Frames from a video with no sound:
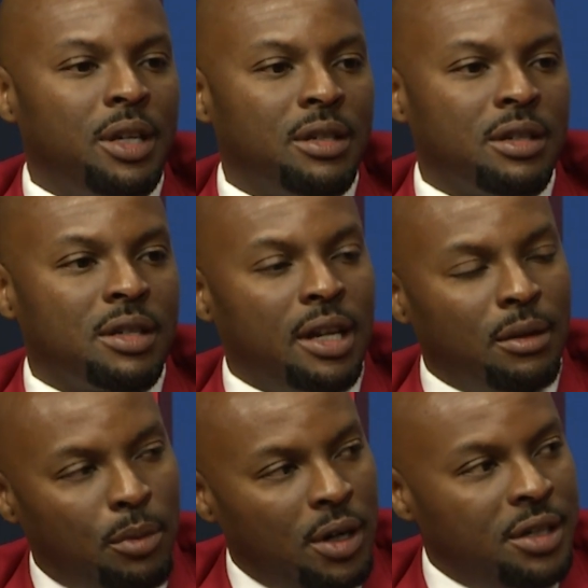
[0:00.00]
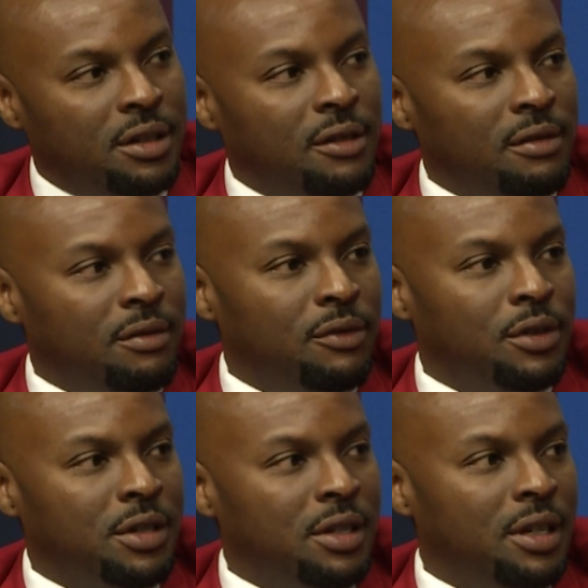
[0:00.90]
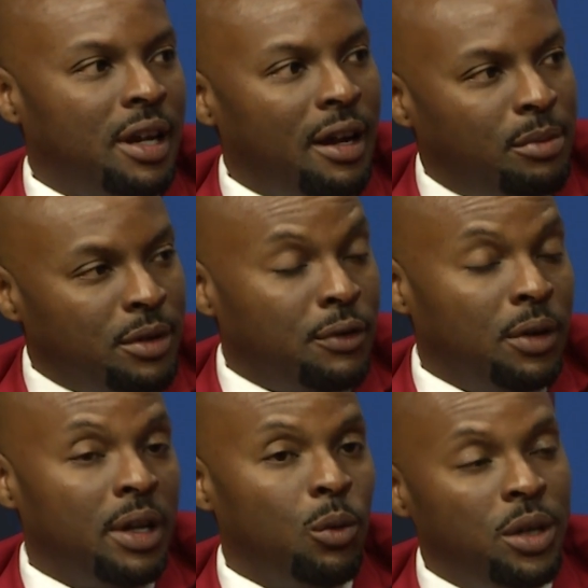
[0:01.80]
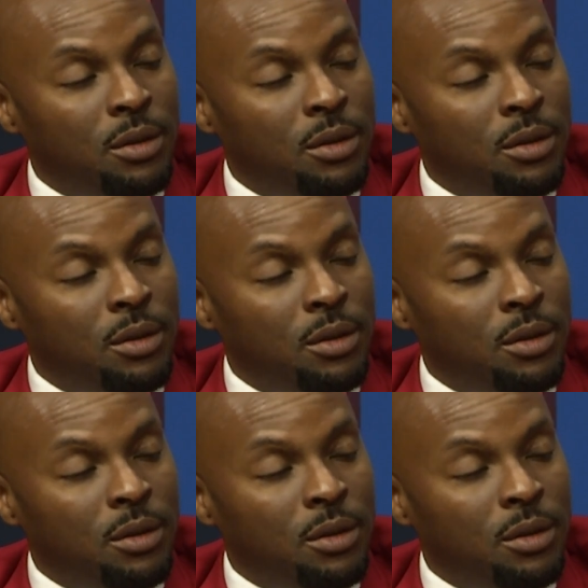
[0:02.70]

is a celebration for Senior Kappas for that week,